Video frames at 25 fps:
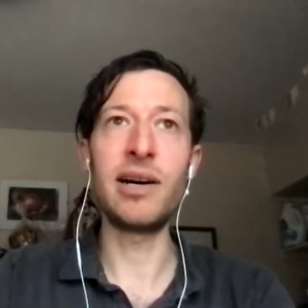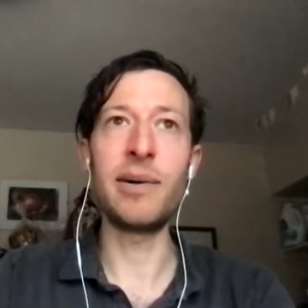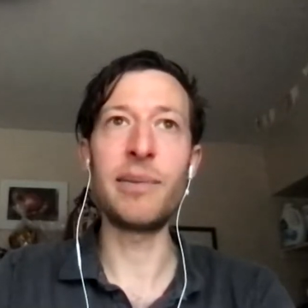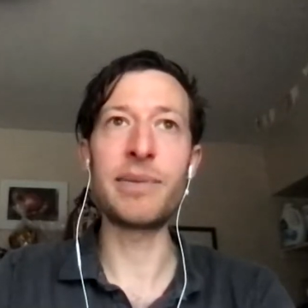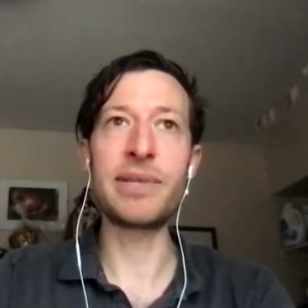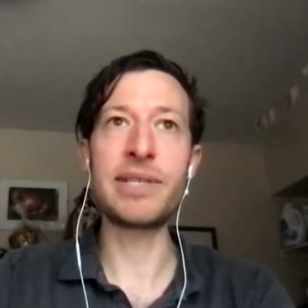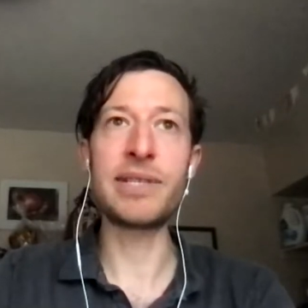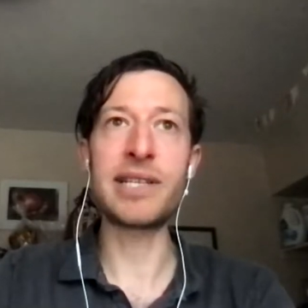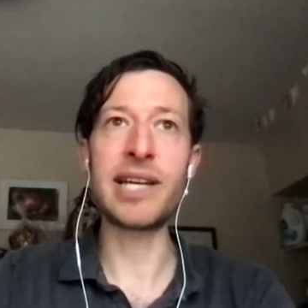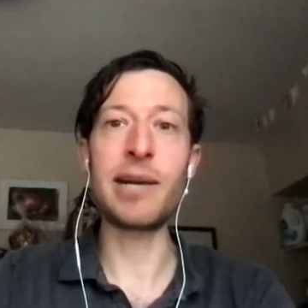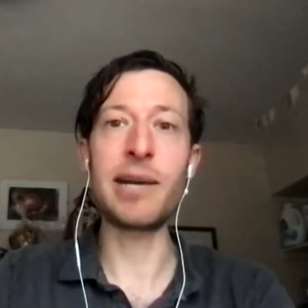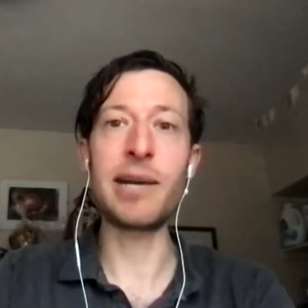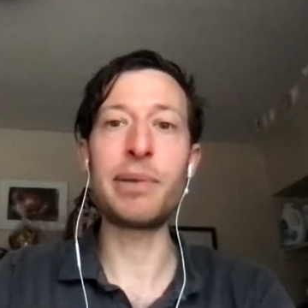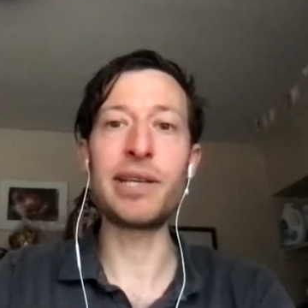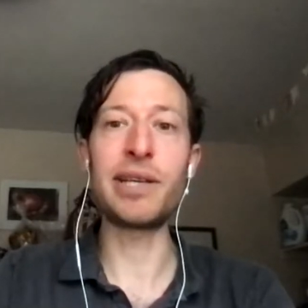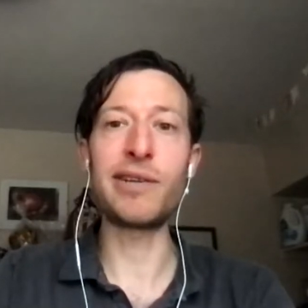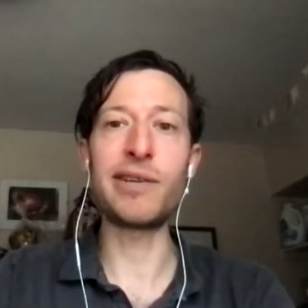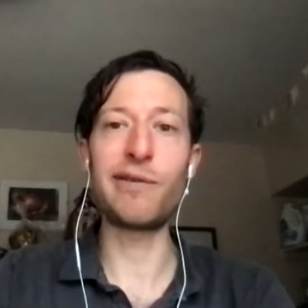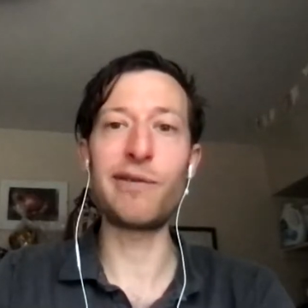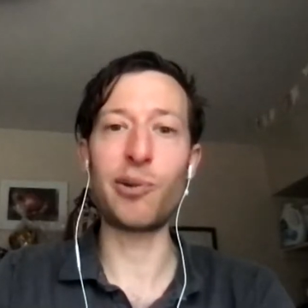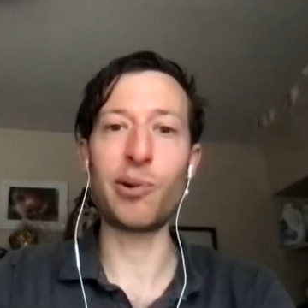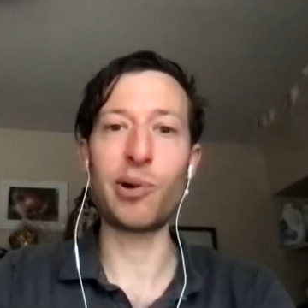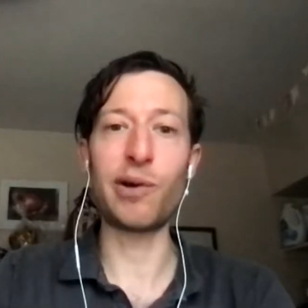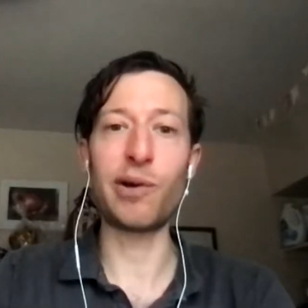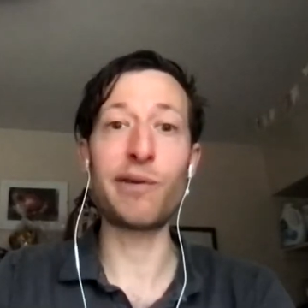stipend
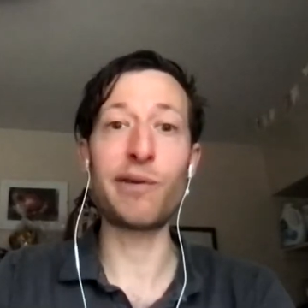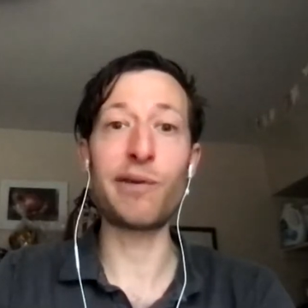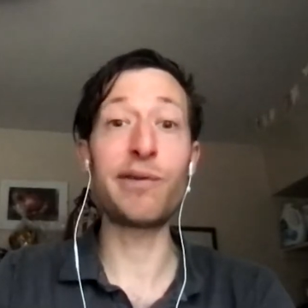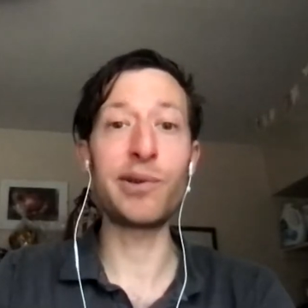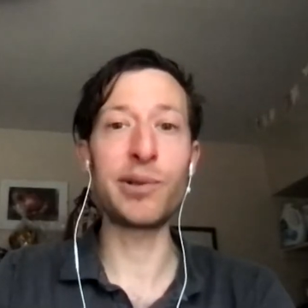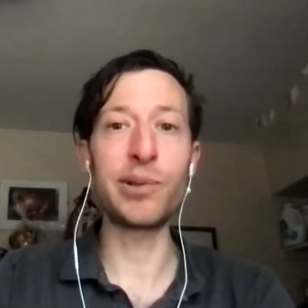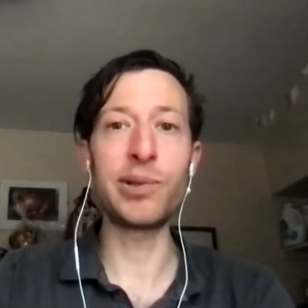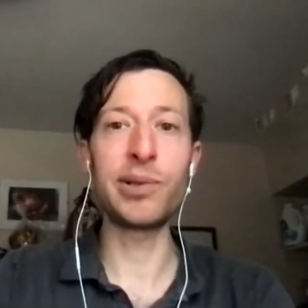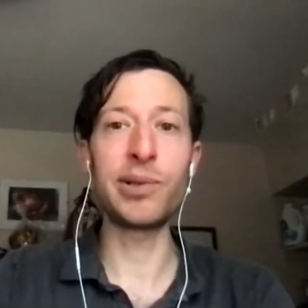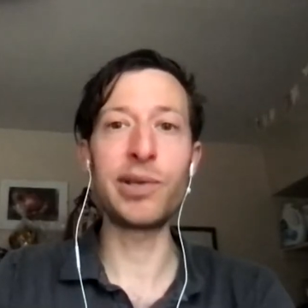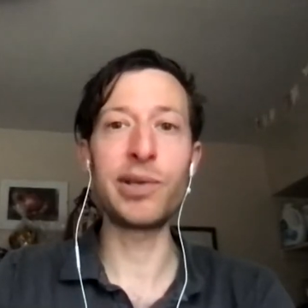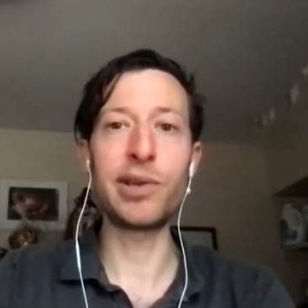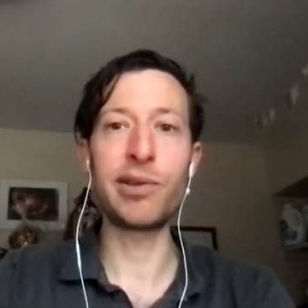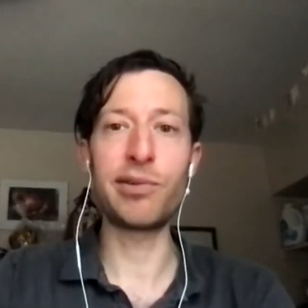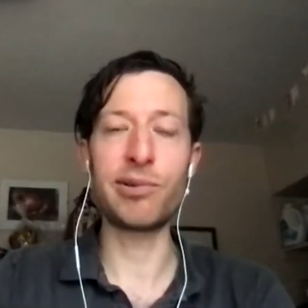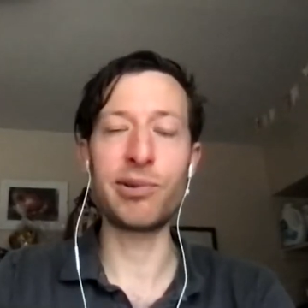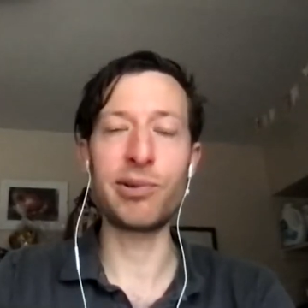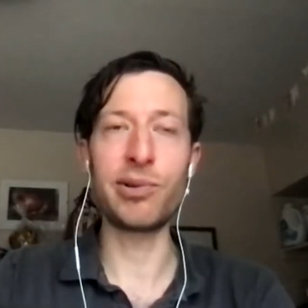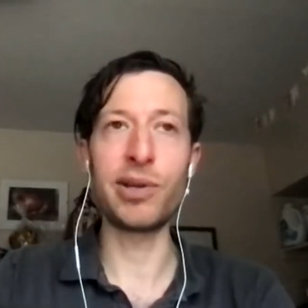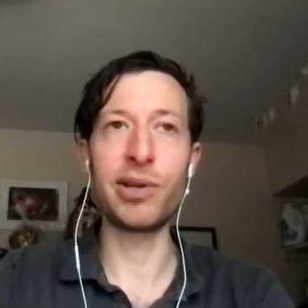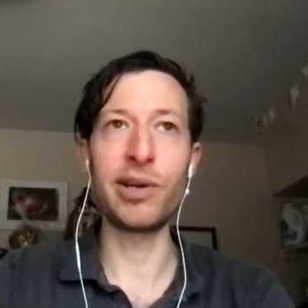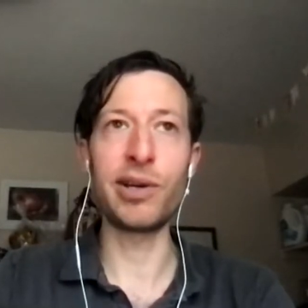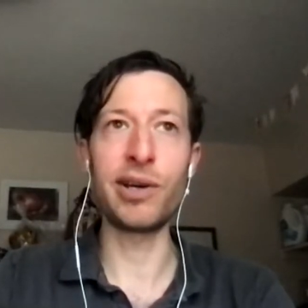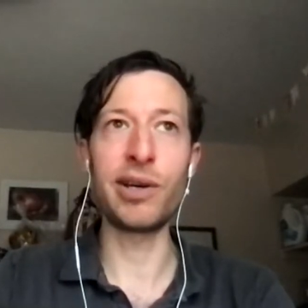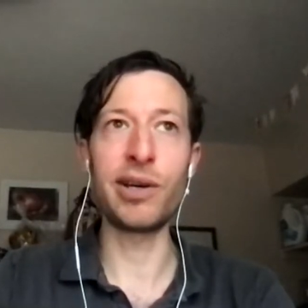for food through
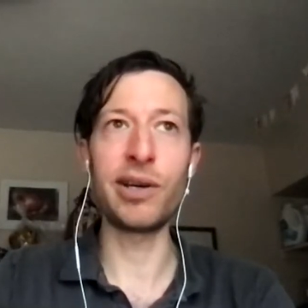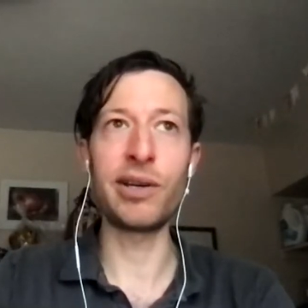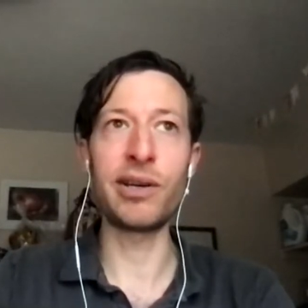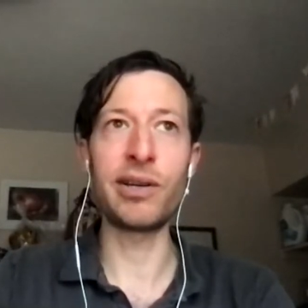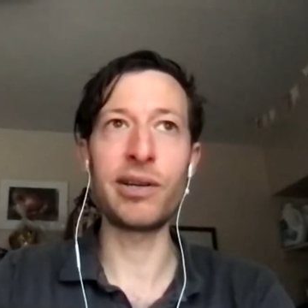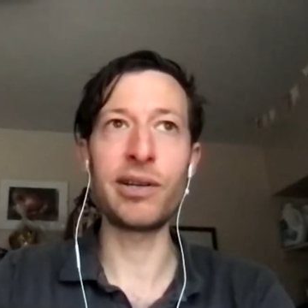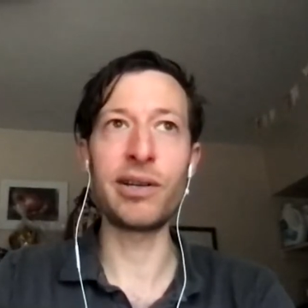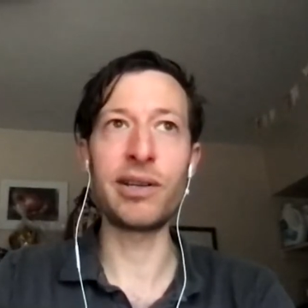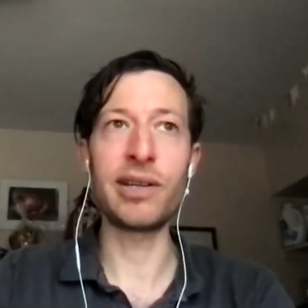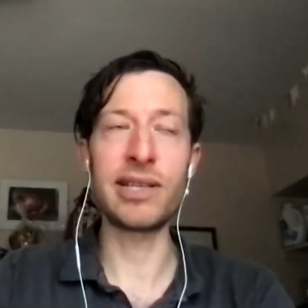the